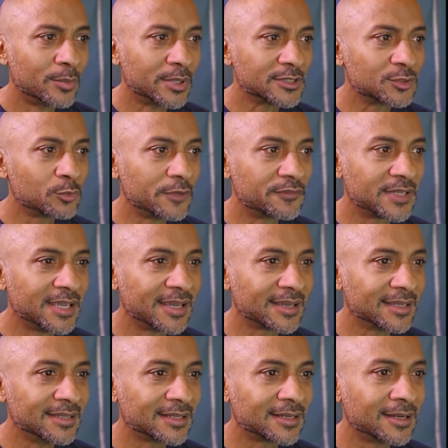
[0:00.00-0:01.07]
but a swift
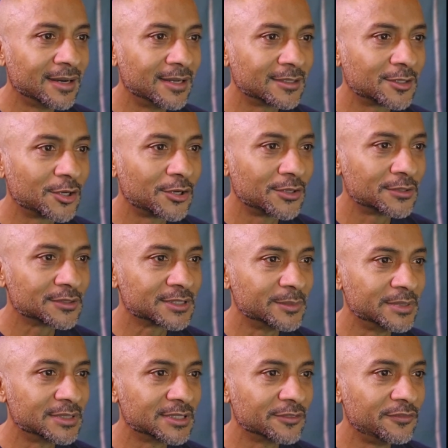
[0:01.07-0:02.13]
kick in the gut curls
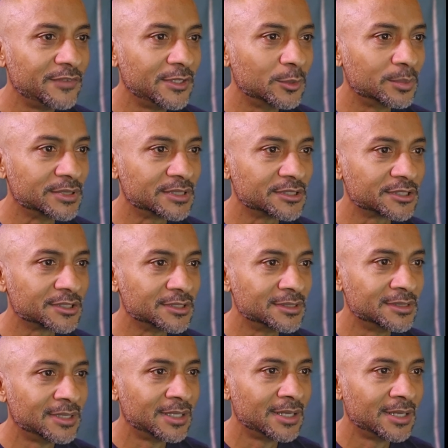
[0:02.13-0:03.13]
him into the fetal position.